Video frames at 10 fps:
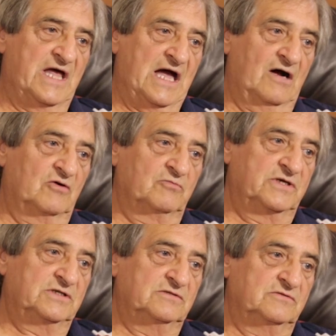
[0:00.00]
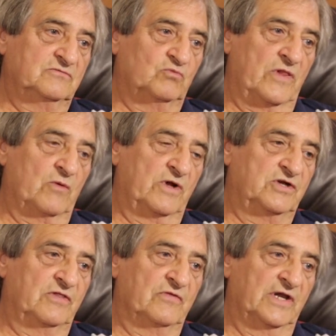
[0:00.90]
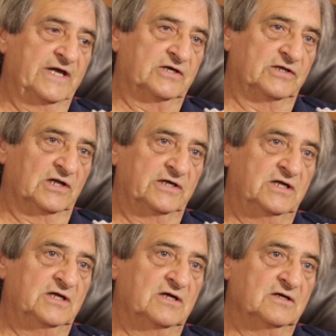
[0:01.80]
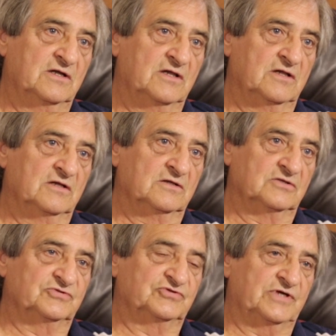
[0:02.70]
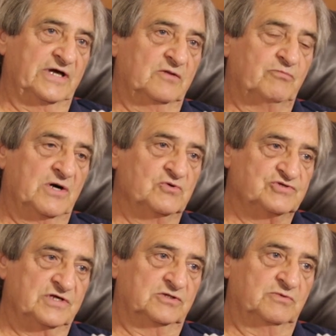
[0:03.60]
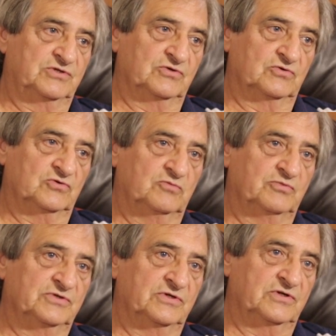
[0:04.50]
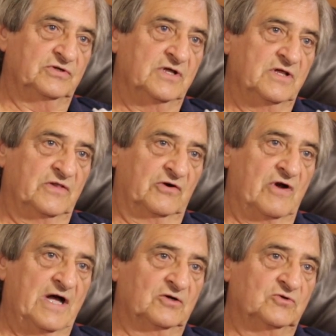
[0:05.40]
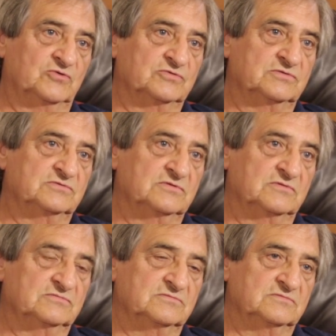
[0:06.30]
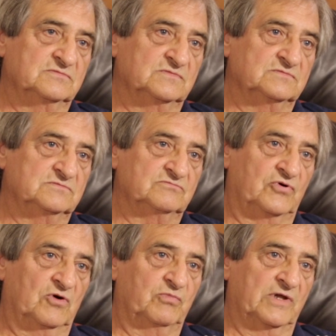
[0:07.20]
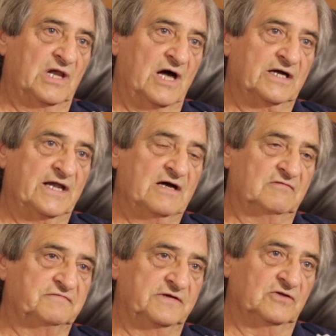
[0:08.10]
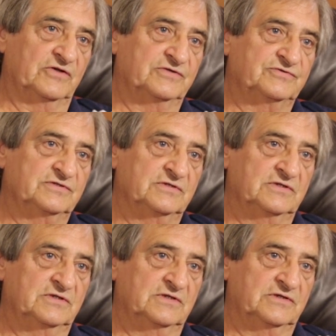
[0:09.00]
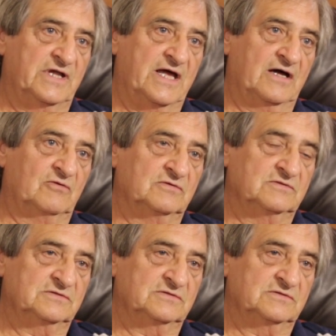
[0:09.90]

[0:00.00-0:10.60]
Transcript: now, I mean, when they went in the Lincoln League, as I say, the posts had to be took up and the ground cut properly like an outfield is now.